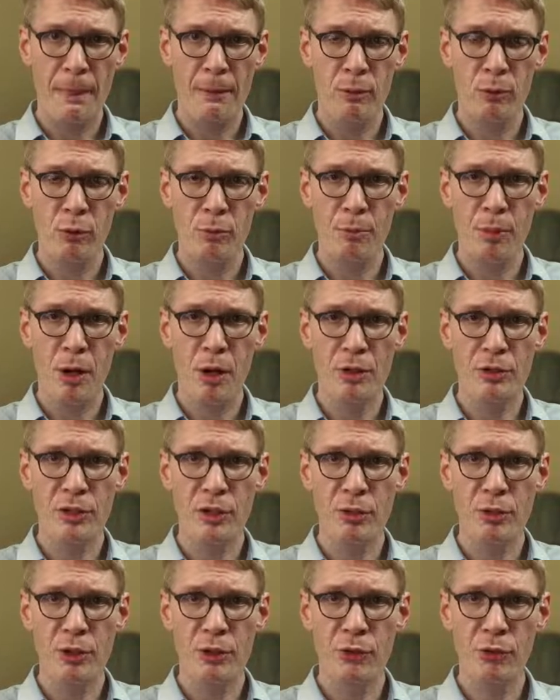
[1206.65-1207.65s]
We'll pause there
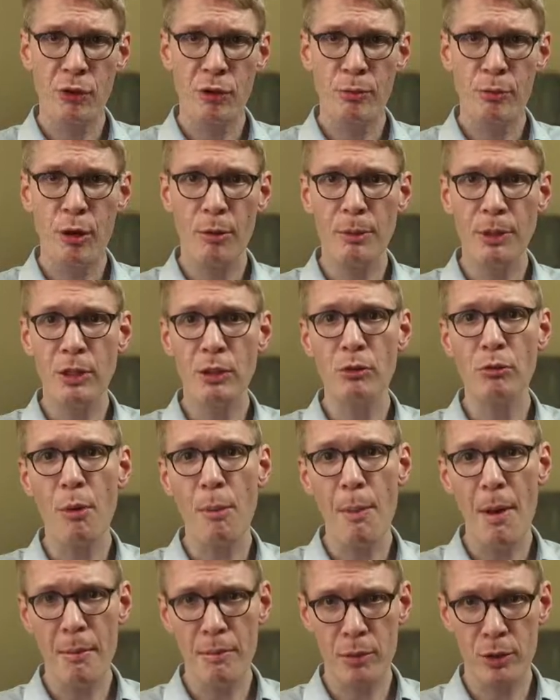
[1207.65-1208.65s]
just for a moment. You
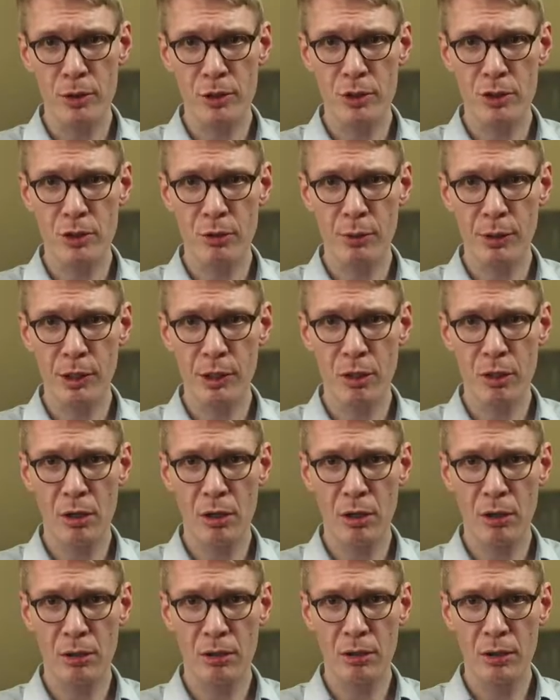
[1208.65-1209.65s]
remember, just to
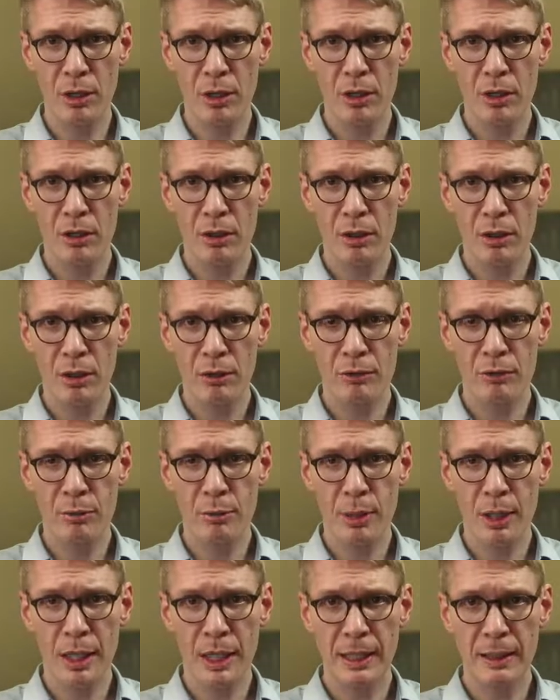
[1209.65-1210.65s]
recall to
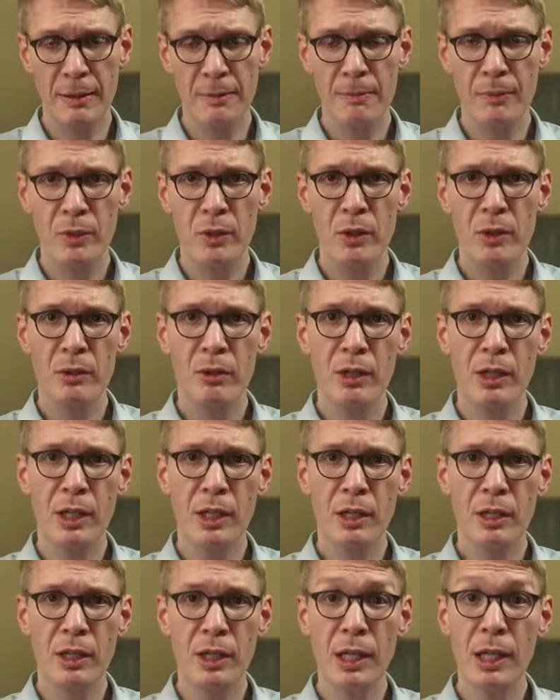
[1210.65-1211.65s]
mind,
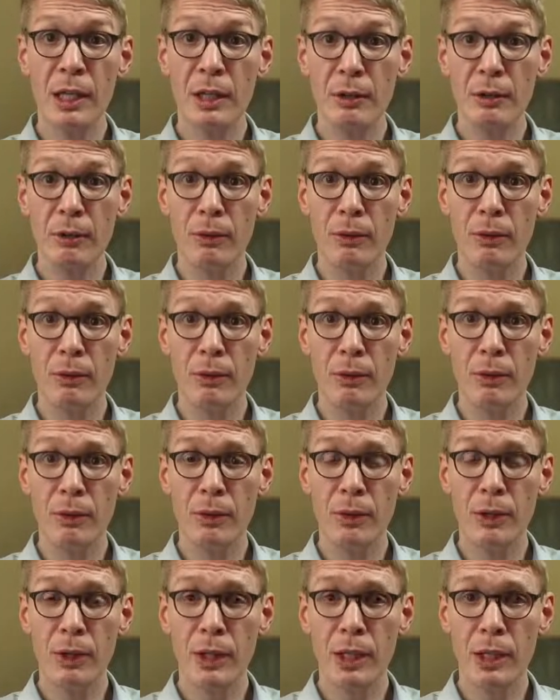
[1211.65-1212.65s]
in
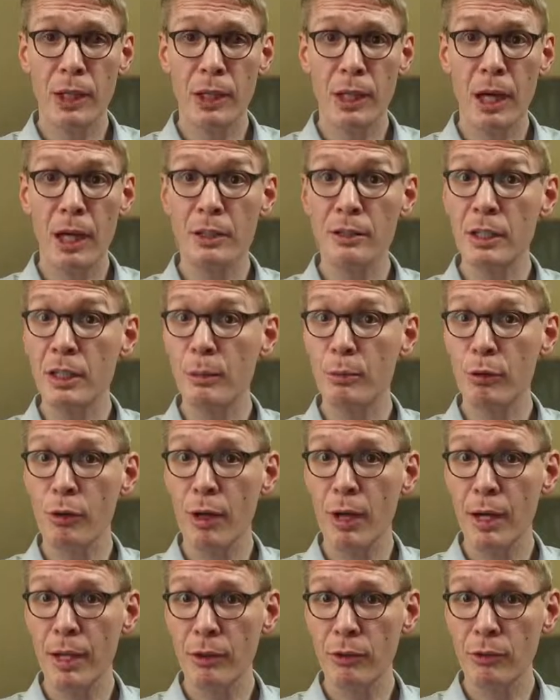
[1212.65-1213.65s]
the Eyes on the
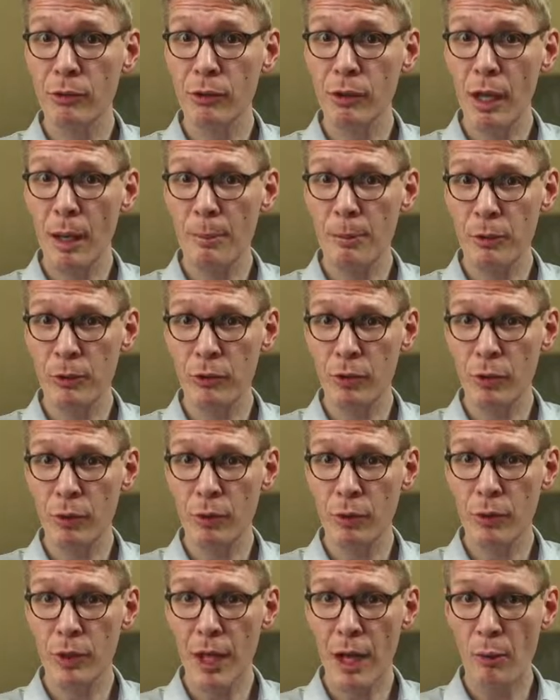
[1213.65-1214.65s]
Prize episode
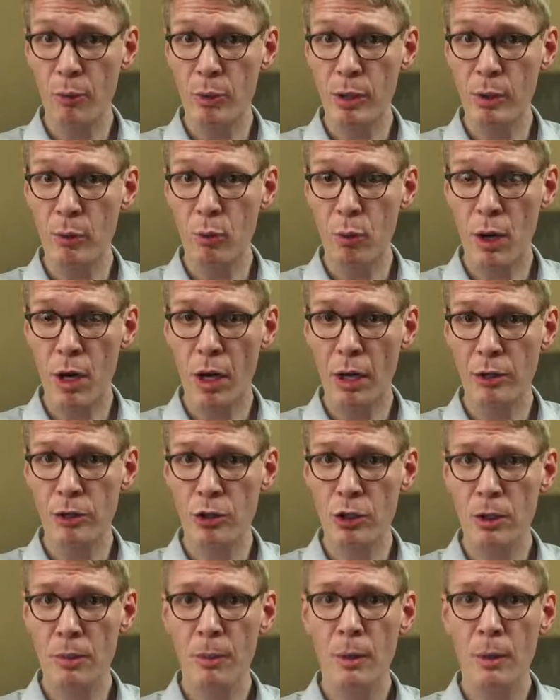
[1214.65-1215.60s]
that we watched,